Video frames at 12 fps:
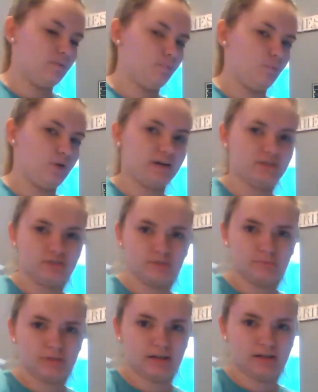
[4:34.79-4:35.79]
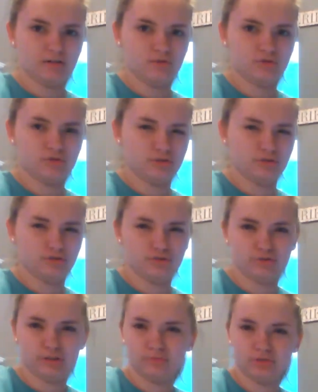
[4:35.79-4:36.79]
When I do meat, I usually do
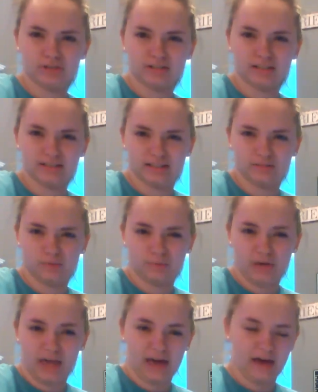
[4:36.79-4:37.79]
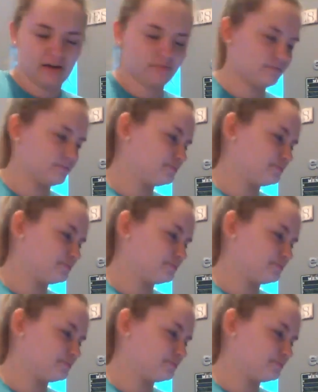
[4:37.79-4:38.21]
shrimp just because that's what we have.